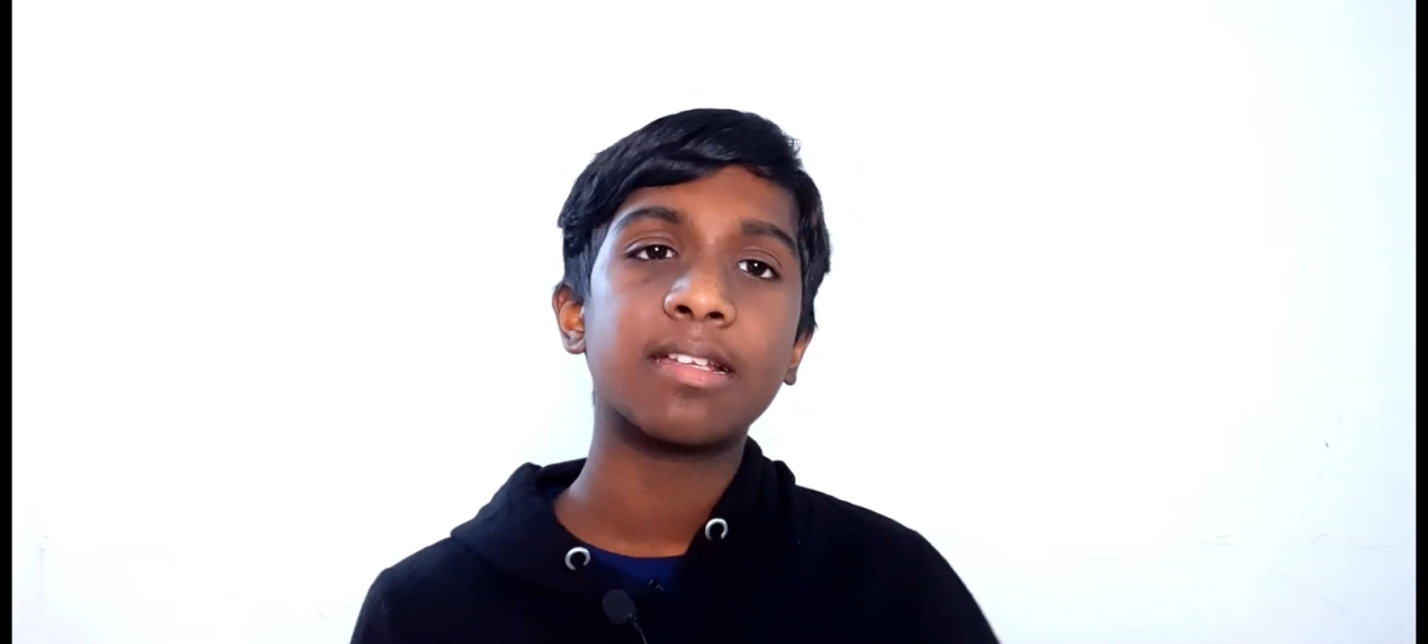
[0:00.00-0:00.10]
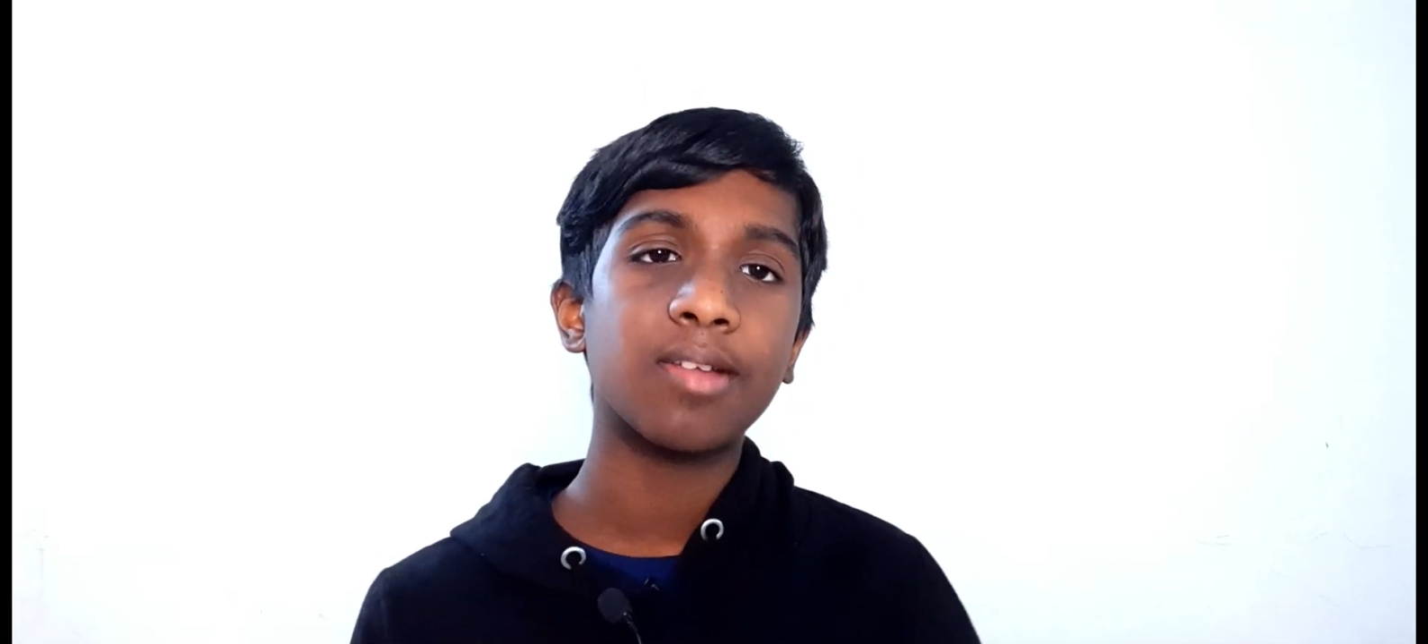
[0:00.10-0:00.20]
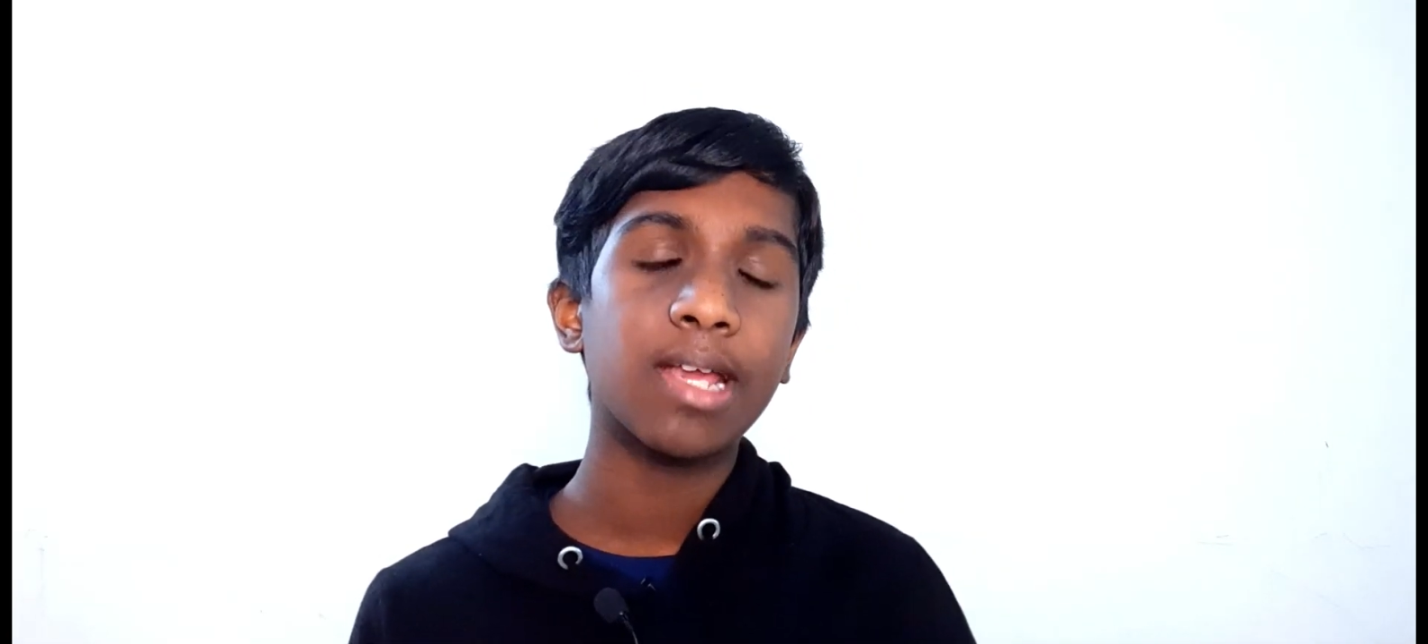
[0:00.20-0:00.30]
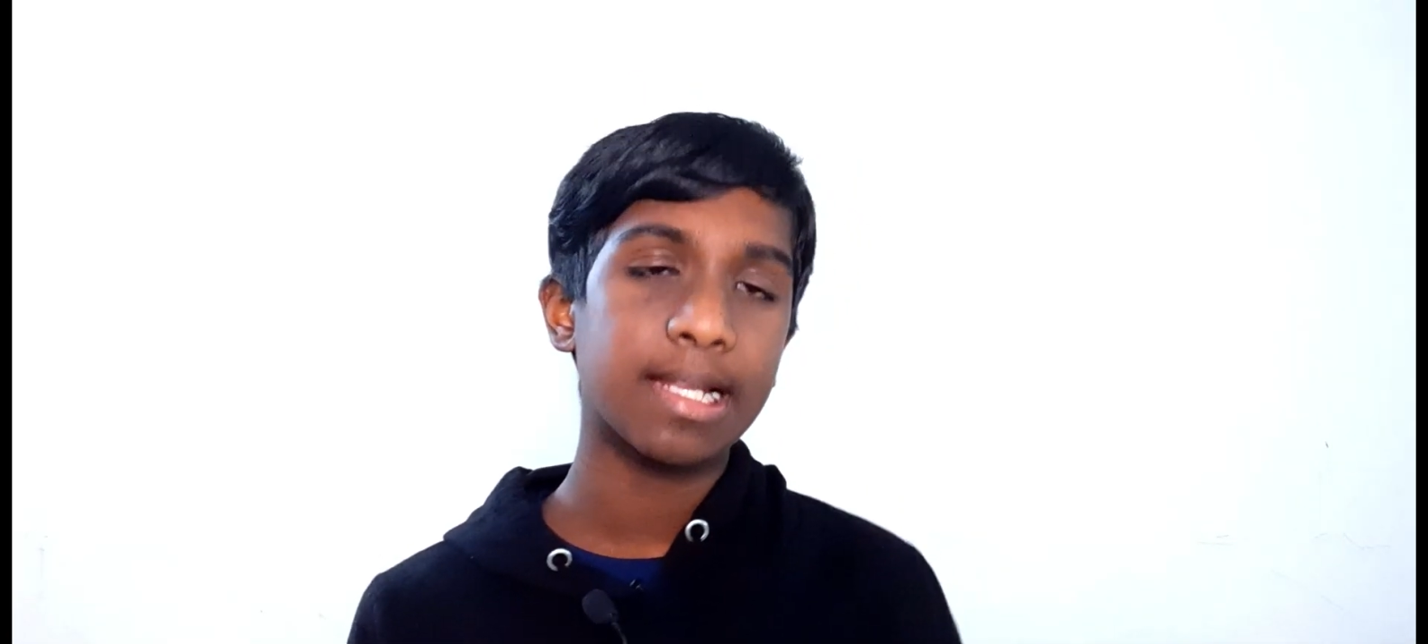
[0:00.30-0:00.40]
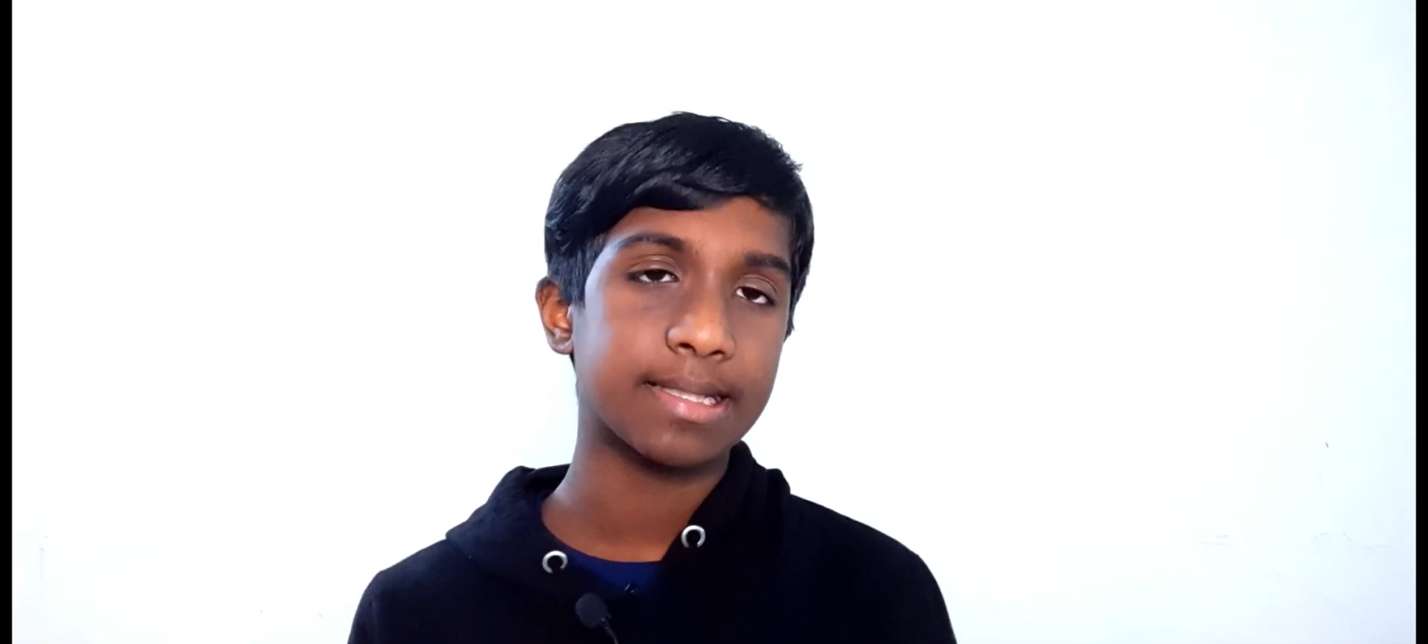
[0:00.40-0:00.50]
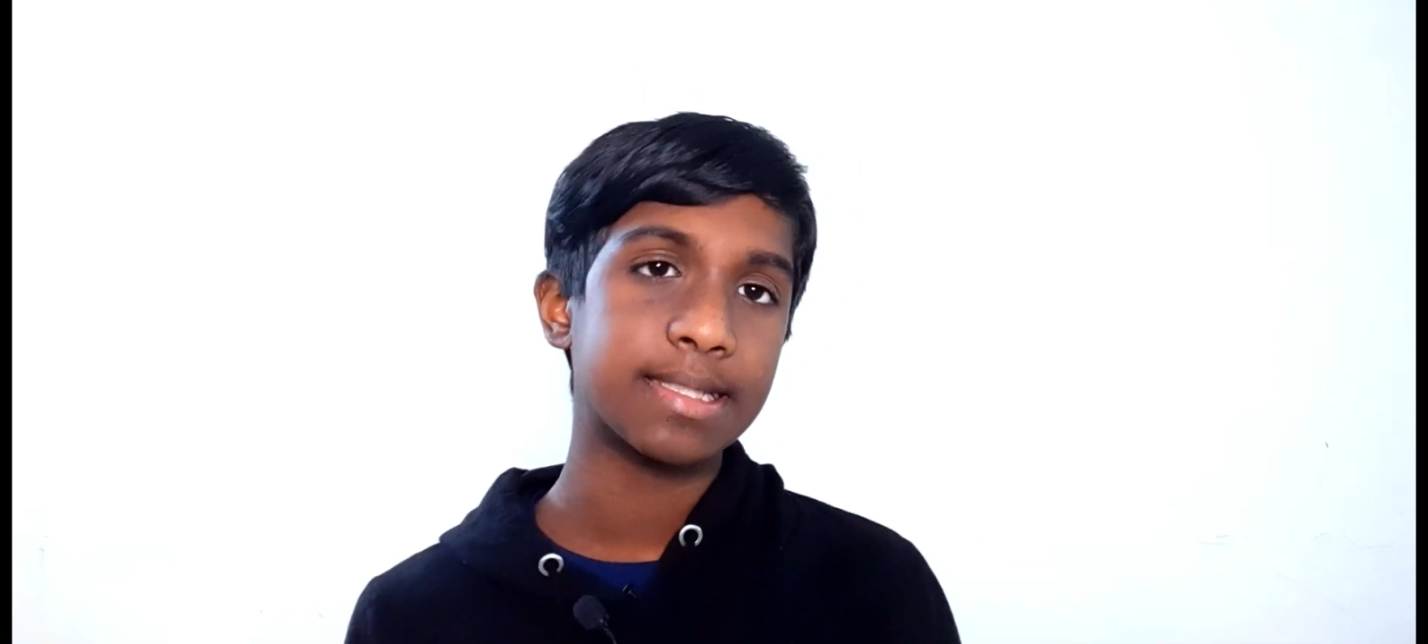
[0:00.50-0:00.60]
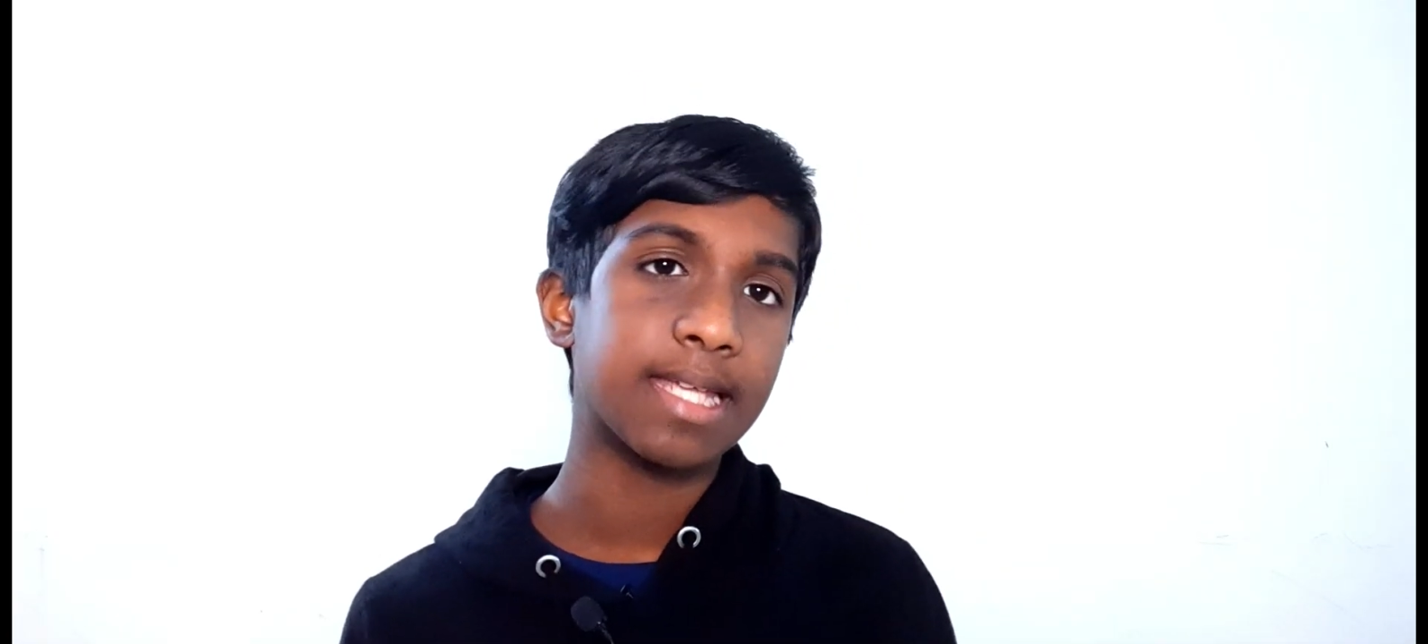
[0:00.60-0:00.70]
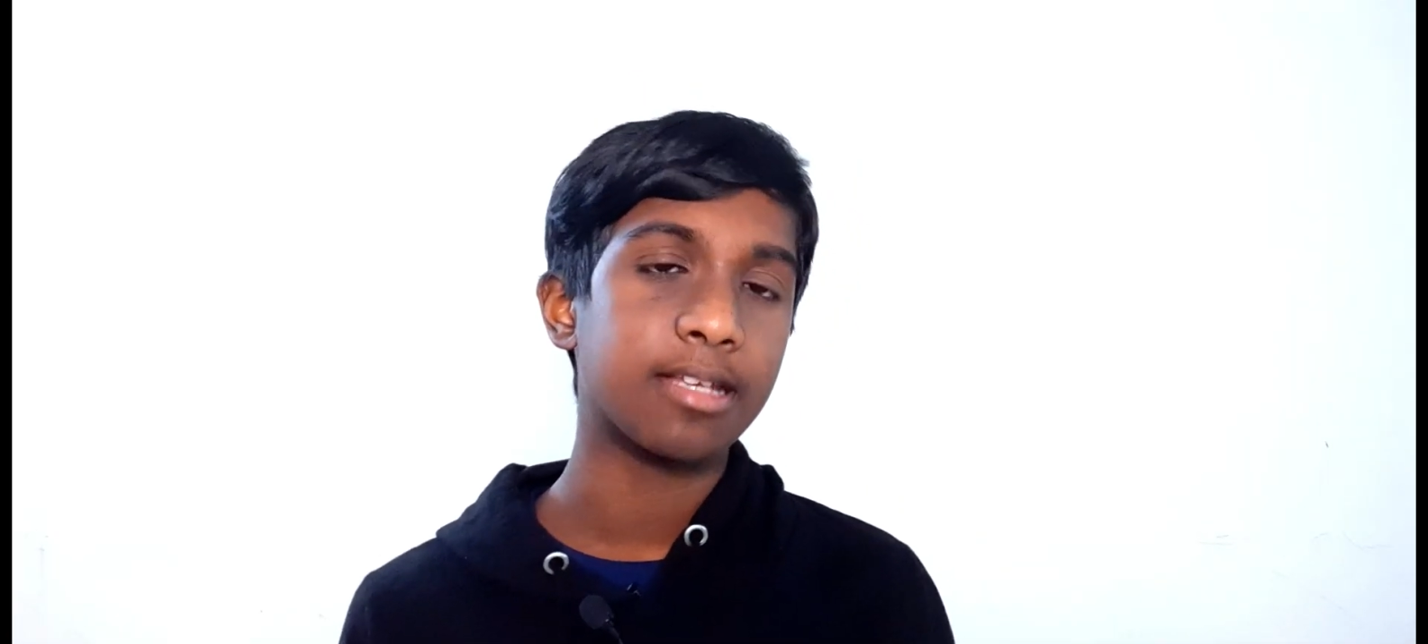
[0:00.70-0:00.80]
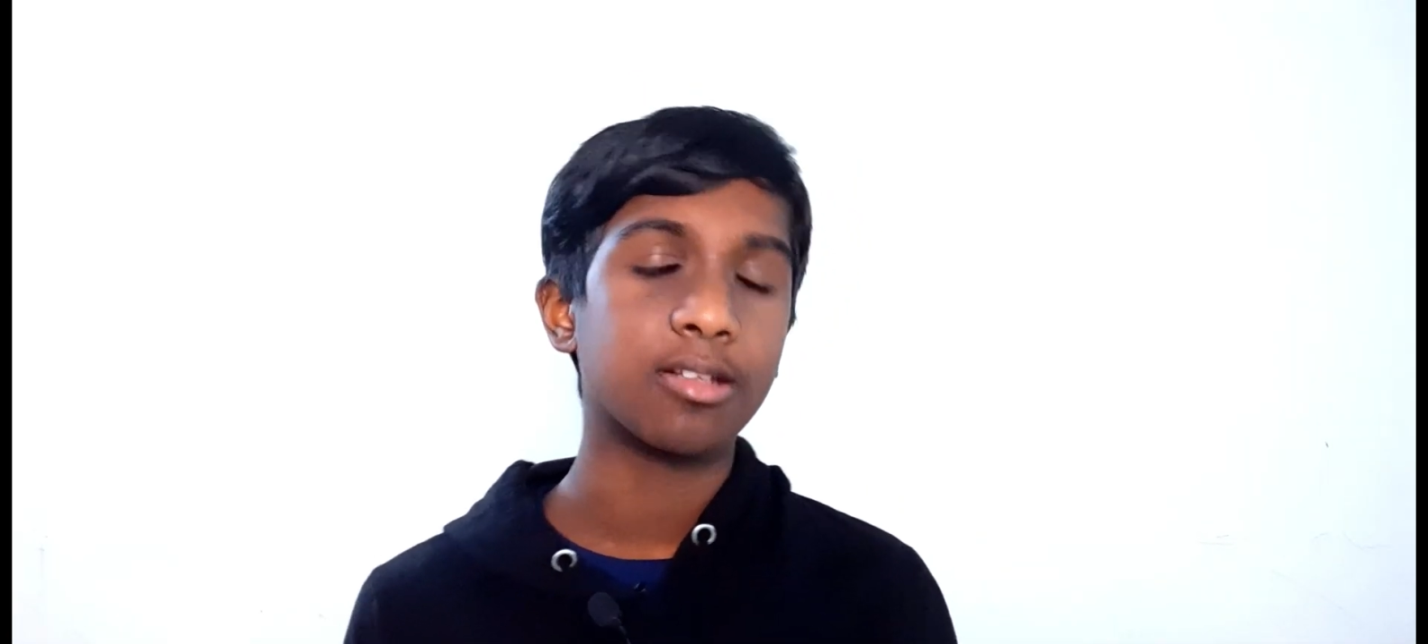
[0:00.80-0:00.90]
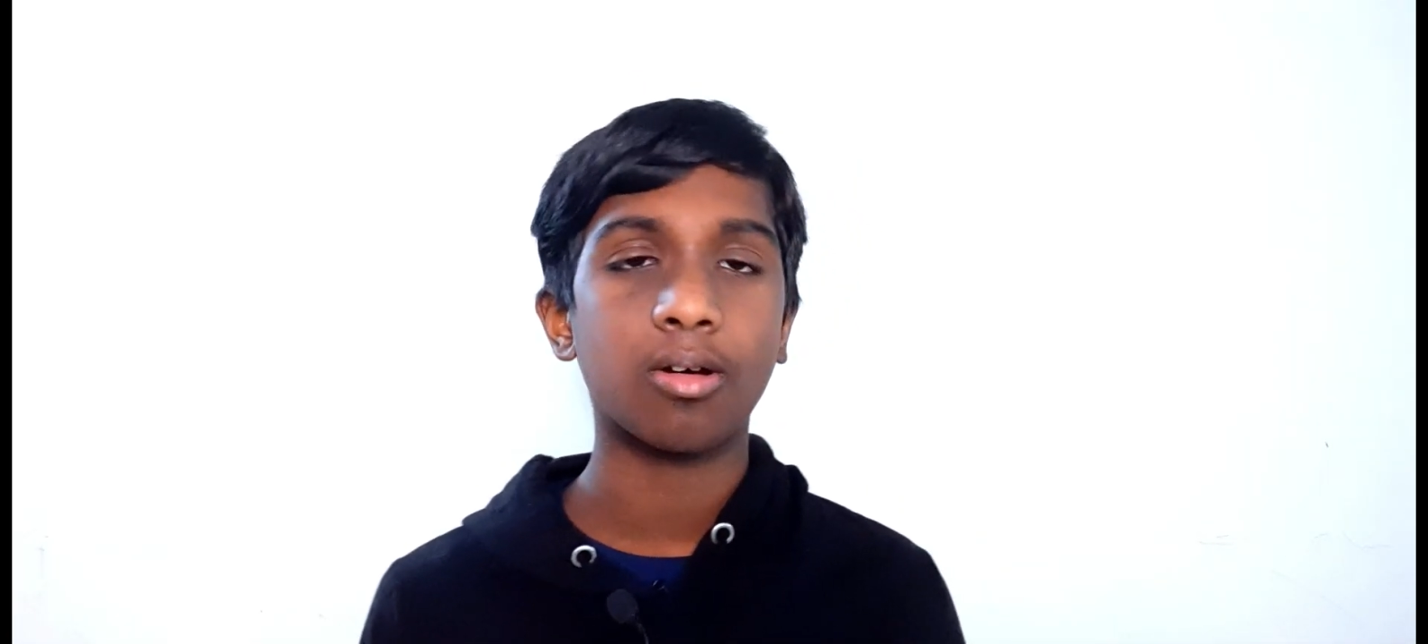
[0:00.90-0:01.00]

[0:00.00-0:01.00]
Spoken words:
real estate